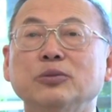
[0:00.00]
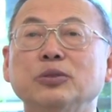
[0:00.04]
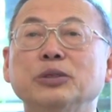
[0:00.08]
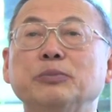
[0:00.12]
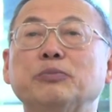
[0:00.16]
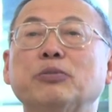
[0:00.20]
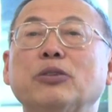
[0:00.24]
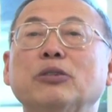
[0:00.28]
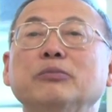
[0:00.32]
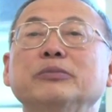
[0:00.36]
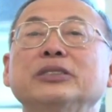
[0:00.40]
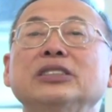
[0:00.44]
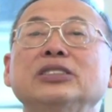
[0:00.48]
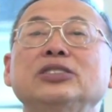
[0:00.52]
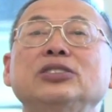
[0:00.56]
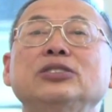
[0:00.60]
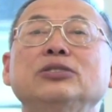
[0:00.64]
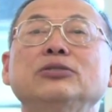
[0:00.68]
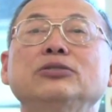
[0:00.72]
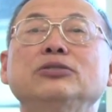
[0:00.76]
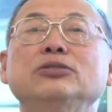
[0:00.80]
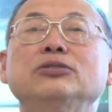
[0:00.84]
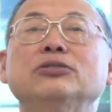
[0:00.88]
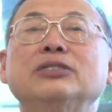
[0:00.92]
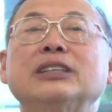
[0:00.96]
we promise
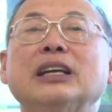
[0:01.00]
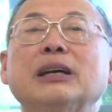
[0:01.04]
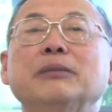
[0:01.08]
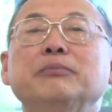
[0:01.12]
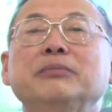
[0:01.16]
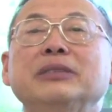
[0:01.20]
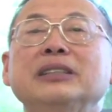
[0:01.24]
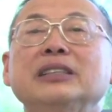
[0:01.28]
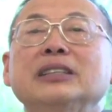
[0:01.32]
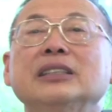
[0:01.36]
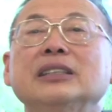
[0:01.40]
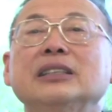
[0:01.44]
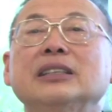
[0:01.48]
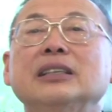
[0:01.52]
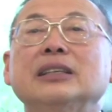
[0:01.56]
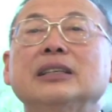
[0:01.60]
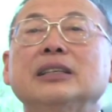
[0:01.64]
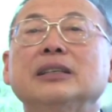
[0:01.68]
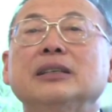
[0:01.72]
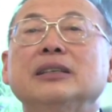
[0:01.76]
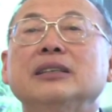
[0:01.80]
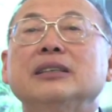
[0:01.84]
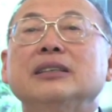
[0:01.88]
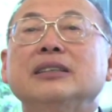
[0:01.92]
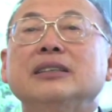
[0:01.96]
you can be
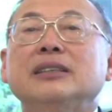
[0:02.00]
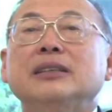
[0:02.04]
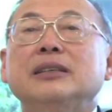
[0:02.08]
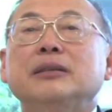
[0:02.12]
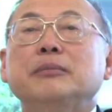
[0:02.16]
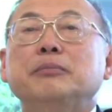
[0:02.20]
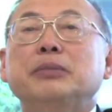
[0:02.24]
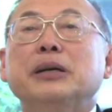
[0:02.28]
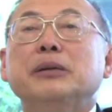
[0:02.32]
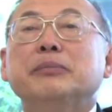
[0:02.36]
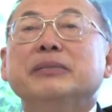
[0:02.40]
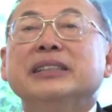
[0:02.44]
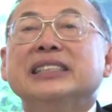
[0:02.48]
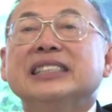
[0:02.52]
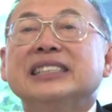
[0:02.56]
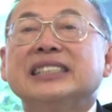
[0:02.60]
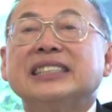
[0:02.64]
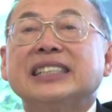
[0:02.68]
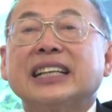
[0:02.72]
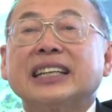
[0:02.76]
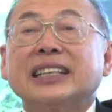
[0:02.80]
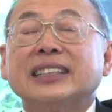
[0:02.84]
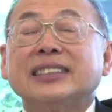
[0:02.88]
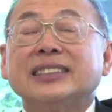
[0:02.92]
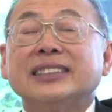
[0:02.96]
a
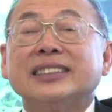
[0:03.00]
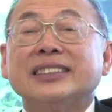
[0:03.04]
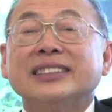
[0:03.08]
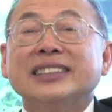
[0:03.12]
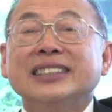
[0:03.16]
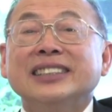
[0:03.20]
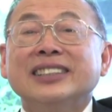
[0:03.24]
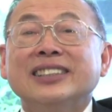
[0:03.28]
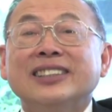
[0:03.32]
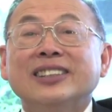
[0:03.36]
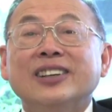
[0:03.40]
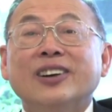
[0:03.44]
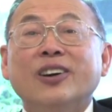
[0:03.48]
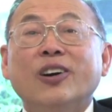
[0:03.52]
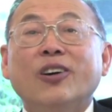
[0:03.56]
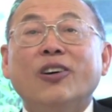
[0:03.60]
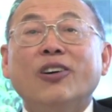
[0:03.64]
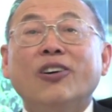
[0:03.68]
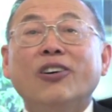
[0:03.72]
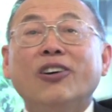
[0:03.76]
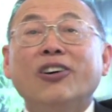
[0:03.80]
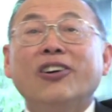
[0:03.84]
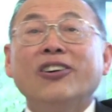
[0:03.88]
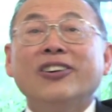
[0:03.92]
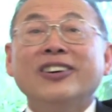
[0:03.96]
permanent secretary
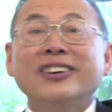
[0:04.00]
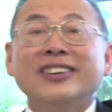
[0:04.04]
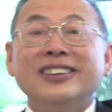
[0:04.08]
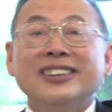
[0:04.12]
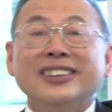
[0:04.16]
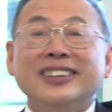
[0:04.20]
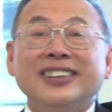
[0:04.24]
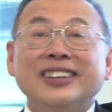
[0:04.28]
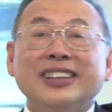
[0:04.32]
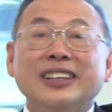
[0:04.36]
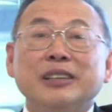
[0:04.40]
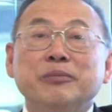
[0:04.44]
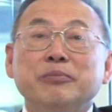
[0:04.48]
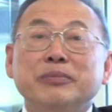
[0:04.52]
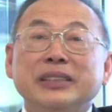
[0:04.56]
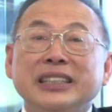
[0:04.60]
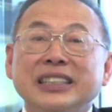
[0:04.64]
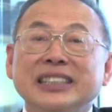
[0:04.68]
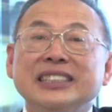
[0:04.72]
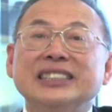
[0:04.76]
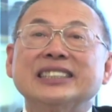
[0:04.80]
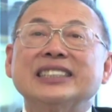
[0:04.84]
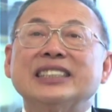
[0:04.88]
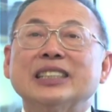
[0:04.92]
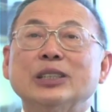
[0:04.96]
or a
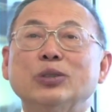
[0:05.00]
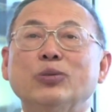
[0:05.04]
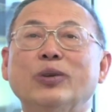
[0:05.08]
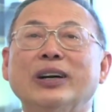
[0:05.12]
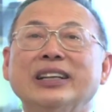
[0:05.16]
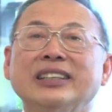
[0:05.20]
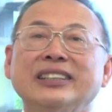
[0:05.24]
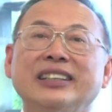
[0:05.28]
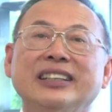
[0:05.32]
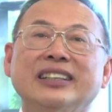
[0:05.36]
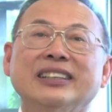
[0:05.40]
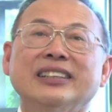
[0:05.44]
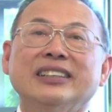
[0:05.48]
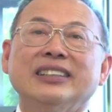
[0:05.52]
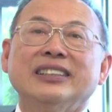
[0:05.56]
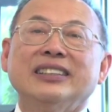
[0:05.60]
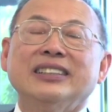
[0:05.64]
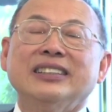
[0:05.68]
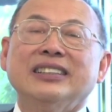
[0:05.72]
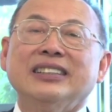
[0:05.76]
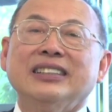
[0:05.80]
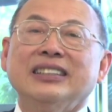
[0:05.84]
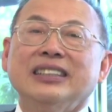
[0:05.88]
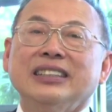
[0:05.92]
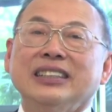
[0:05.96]
minister one day.
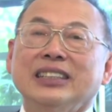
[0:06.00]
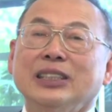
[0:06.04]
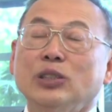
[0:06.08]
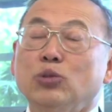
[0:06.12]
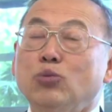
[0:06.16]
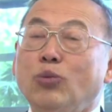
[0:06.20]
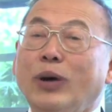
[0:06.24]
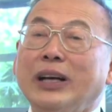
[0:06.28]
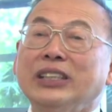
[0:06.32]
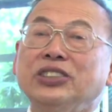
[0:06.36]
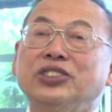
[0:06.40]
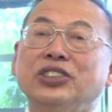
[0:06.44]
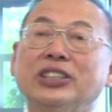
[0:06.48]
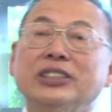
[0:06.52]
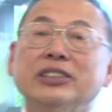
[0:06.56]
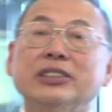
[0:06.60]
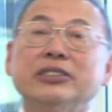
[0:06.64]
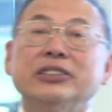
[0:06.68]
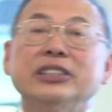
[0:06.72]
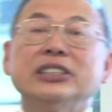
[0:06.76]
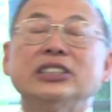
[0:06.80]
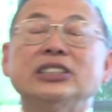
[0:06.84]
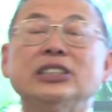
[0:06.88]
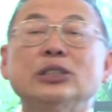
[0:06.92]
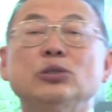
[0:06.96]
In one
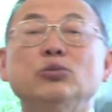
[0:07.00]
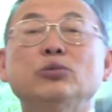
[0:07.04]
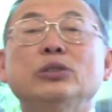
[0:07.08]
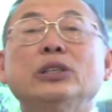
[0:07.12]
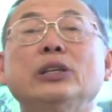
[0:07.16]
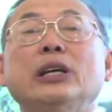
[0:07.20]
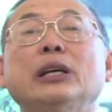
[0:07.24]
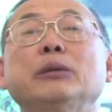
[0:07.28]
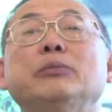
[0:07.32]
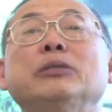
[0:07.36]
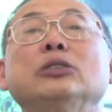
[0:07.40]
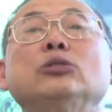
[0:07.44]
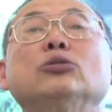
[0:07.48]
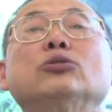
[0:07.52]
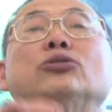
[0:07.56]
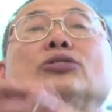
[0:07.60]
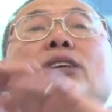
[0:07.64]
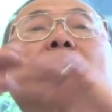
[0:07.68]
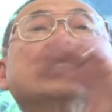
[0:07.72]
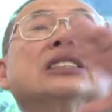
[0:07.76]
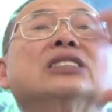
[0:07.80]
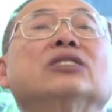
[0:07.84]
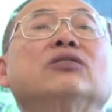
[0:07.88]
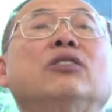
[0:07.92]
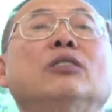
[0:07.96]
generation, we were able to
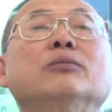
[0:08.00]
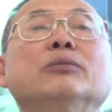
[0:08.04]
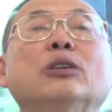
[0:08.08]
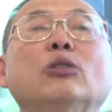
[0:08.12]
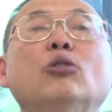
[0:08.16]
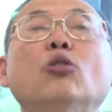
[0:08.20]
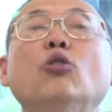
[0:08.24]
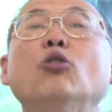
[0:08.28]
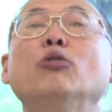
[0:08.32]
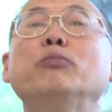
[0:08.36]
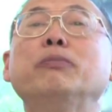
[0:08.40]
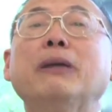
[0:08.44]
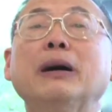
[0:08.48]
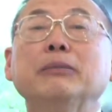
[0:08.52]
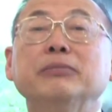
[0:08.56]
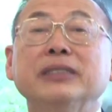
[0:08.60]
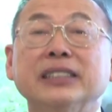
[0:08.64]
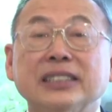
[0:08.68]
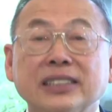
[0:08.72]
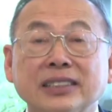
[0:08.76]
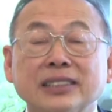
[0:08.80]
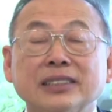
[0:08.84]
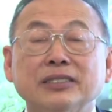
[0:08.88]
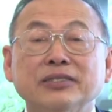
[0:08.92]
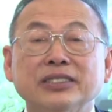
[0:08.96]
transform the whole
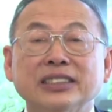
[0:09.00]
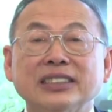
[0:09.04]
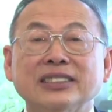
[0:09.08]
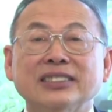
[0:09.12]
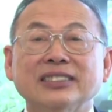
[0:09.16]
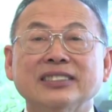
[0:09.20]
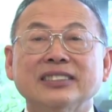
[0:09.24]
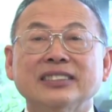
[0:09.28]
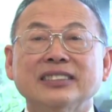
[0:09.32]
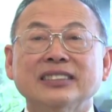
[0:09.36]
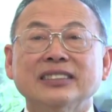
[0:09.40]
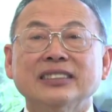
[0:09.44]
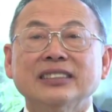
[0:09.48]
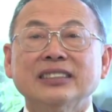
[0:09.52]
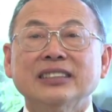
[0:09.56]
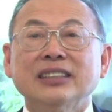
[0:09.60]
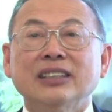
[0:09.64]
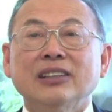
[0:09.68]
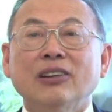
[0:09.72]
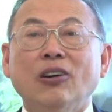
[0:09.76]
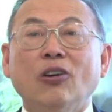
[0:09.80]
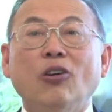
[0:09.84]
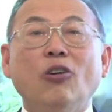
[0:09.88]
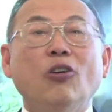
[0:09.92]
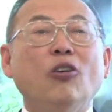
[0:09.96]
public service.
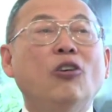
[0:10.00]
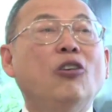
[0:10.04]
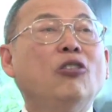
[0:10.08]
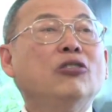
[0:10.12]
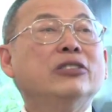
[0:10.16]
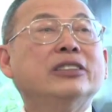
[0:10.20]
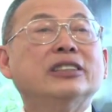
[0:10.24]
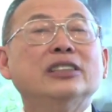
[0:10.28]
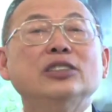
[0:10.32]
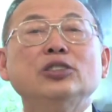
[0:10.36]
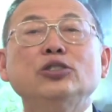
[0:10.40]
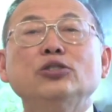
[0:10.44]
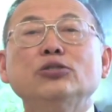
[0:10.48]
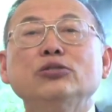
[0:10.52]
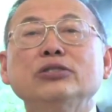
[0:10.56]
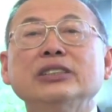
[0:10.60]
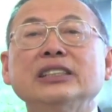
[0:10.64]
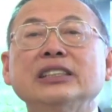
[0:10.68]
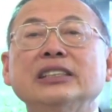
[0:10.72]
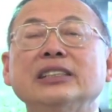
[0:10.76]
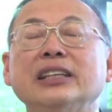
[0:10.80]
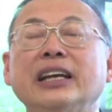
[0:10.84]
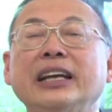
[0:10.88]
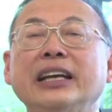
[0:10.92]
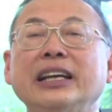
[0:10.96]
All the
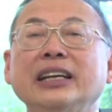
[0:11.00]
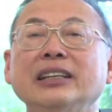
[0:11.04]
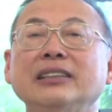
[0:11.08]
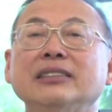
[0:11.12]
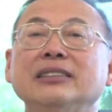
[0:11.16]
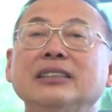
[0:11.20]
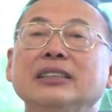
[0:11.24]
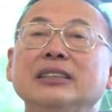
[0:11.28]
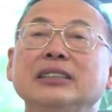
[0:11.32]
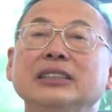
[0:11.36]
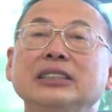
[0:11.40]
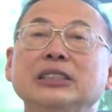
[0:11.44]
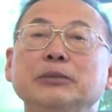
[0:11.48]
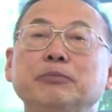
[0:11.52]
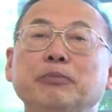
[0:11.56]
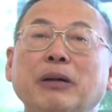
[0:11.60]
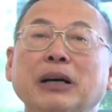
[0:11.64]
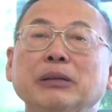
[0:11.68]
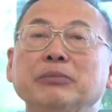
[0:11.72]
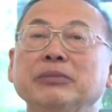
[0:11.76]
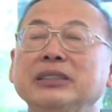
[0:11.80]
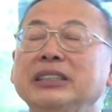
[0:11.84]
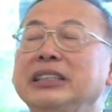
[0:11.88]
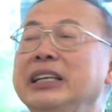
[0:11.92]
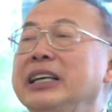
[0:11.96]
unit head,
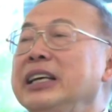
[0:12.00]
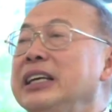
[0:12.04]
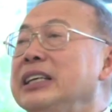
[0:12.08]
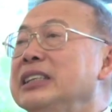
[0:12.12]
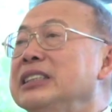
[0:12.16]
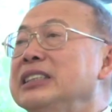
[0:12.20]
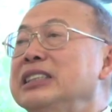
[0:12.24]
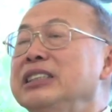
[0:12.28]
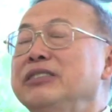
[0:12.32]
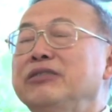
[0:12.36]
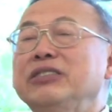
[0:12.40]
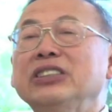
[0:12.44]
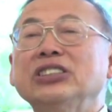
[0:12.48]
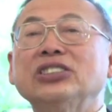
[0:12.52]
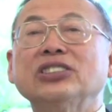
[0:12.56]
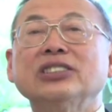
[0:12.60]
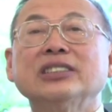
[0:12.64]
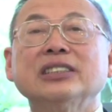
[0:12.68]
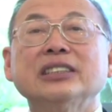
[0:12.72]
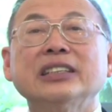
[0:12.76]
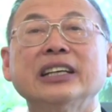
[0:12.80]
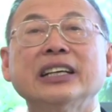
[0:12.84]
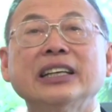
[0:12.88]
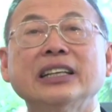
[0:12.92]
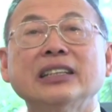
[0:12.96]
department head,
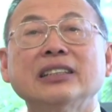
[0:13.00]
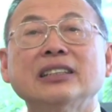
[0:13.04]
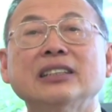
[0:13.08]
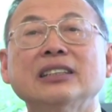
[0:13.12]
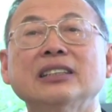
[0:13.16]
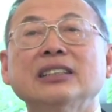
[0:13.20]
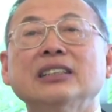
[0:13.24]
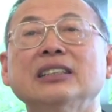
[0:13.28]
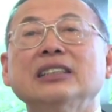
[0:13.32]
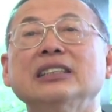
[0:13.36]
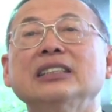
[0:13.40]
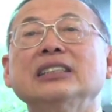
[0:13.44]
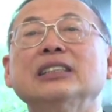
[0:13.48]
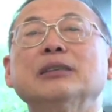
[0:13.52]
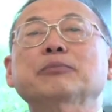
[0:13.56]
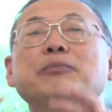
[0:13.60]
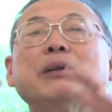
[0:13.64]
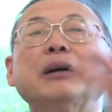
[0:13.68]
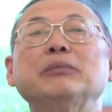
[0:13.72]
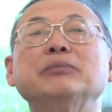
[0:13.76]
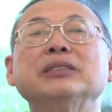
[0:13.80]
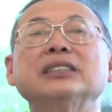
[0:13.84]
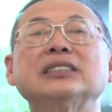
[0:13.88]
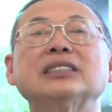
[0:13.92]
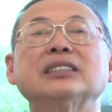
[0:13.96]
divisional head in the
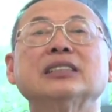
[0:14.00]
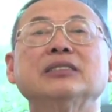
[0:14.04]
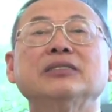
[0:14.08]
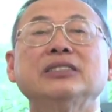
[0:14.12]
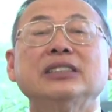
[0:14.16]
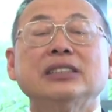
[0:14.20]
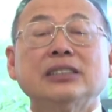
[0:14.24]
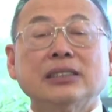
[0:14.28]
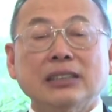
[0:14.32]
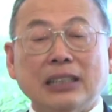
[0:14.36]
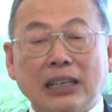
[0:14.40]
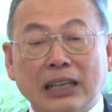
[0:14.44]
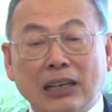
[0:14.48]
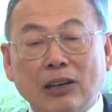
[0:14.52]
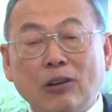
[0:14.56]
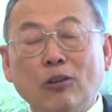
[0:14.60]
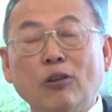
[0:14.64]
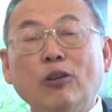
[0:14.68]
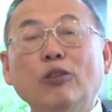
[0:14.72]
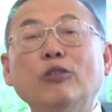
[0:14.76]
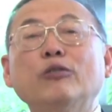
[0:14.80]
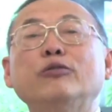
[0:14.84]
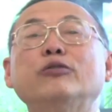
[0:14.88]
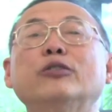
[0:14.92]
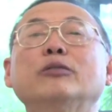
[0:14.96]
public service are
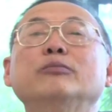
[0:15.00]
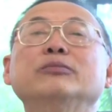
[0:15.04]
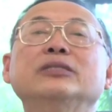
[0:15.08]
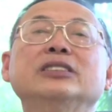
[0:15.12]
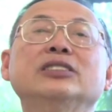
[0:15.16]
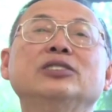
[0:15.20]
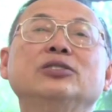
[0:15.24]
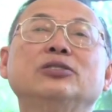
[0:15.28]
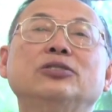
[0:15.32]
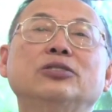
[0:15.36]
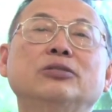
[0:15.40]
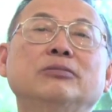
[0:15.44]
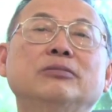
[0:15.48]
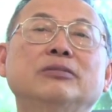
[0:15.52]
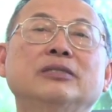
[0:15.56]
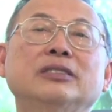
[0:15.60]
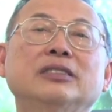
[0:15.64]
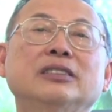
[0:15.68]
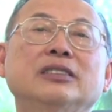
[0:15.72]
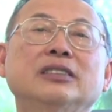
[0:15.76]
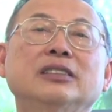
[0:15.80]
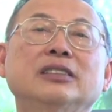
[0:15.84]
all from this group.